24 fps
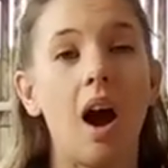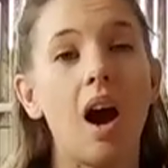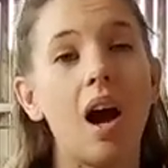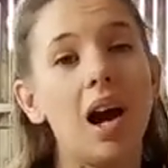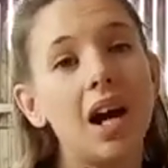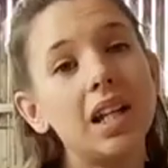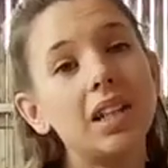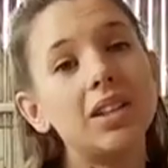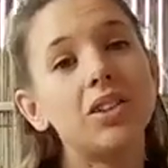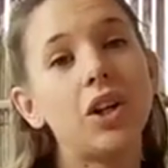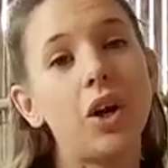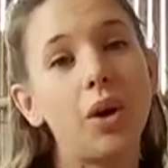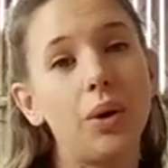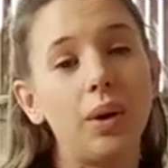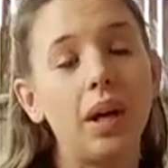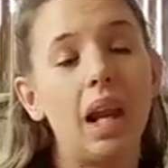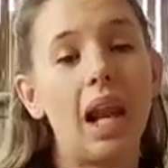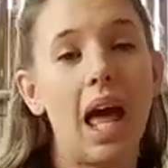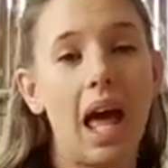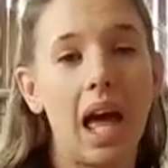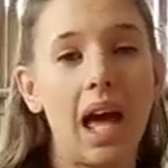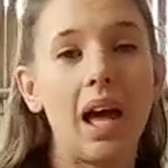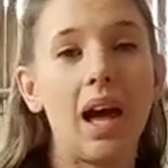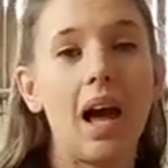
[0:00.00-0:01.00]
I don't
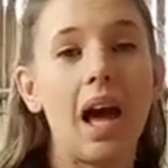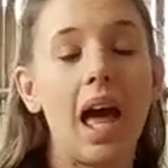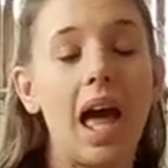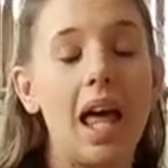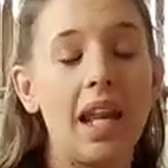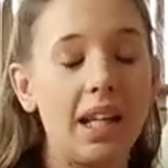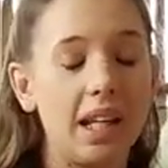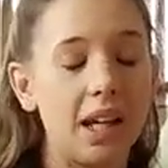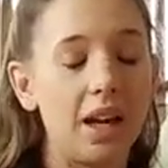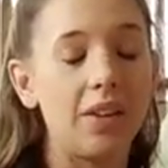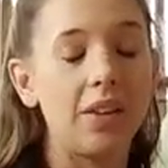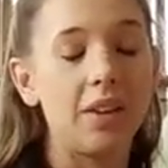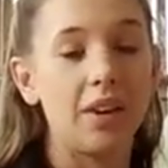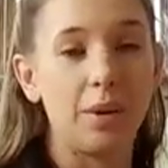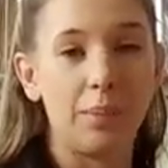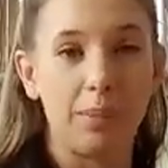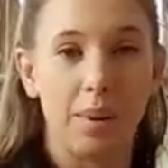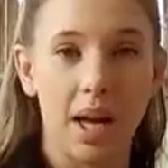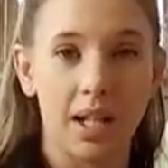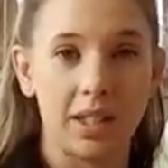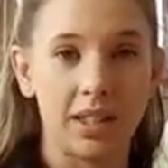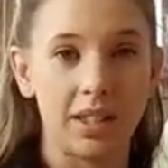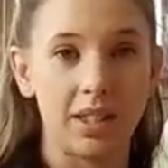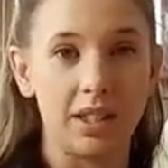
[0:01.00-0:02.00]
let any other
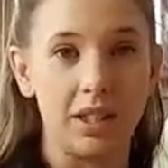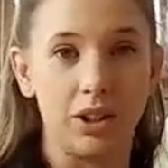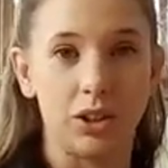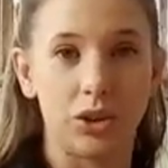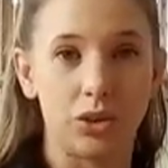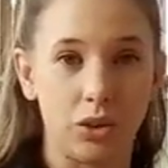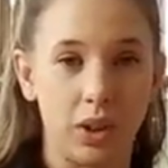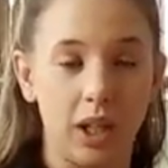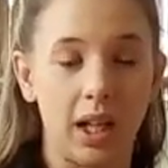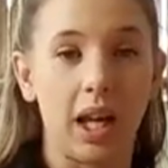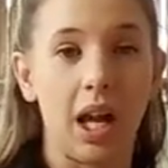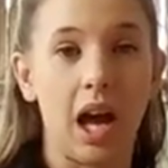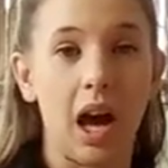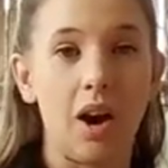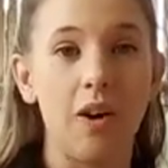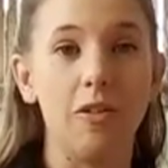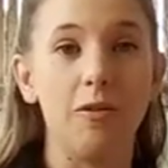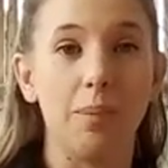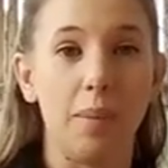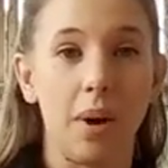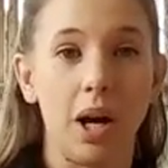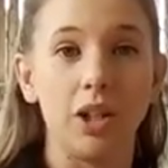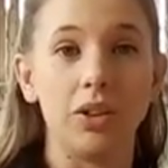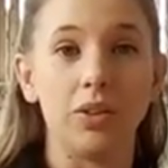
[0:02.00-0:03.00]
competitors drink out
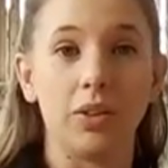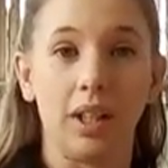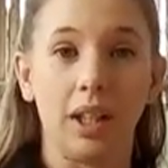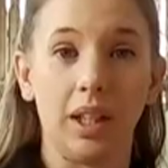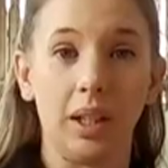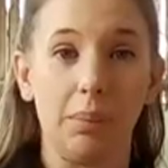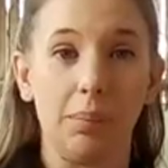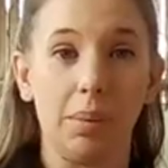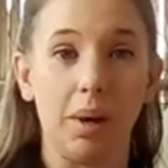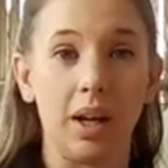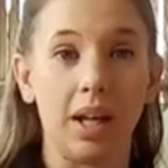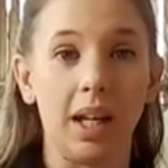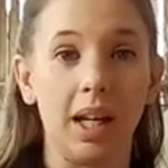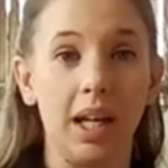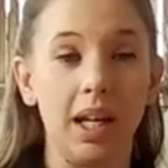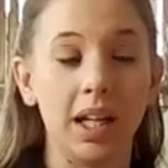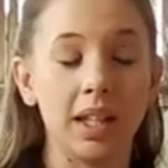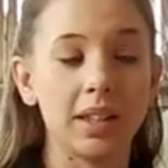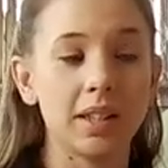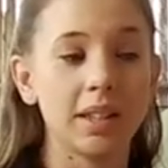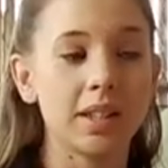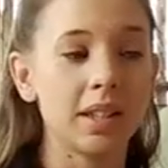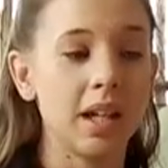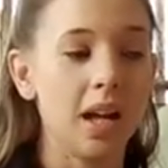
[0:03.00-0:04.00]
of my drinking
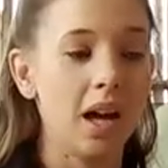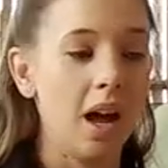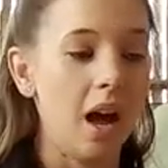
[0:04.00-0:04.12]
buckets.